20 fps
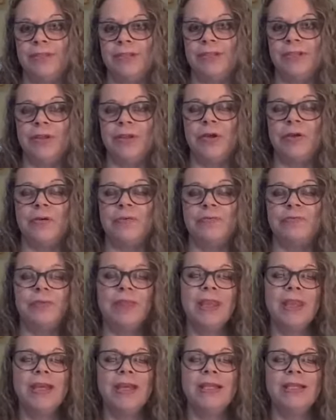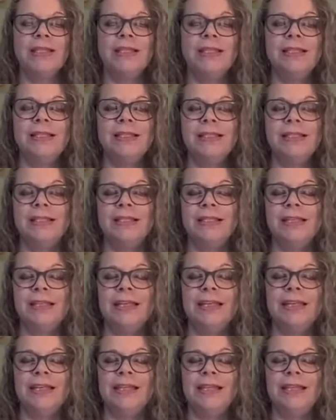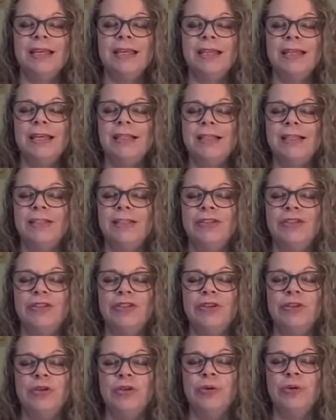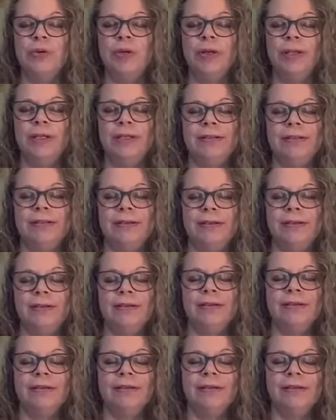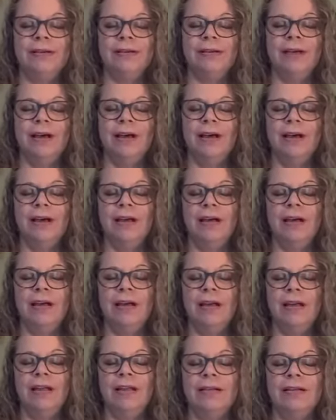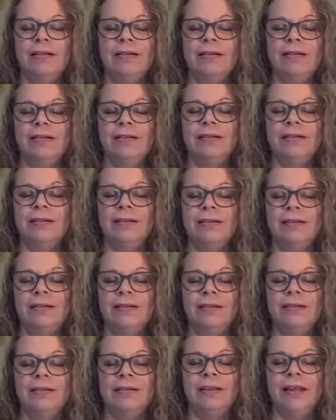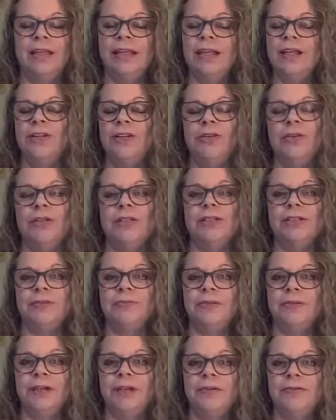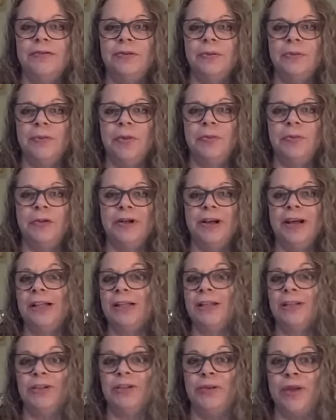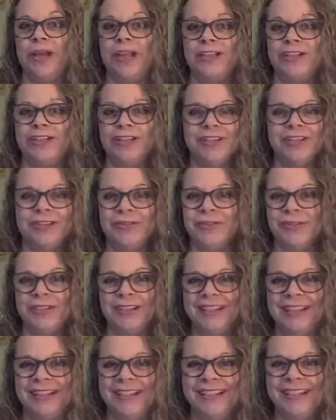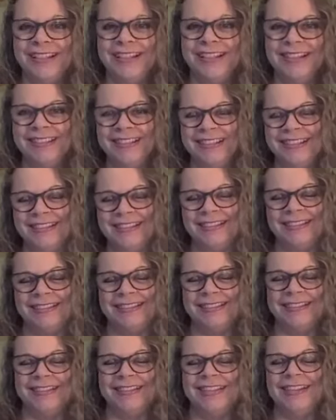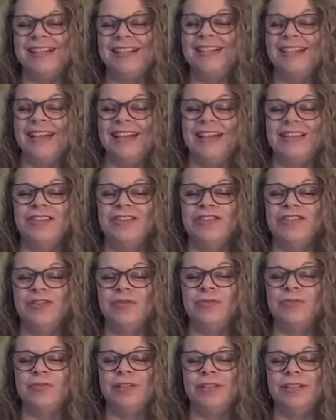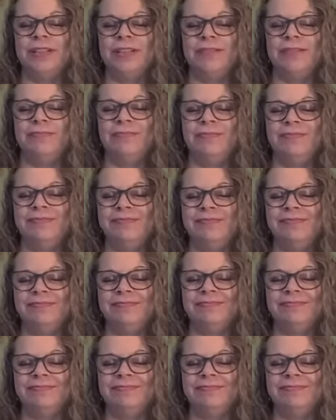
So, this isn't anything that's new. Uh, I get annoyed sometimes when people call it New Age because it really isn't. It's ancient wisdom.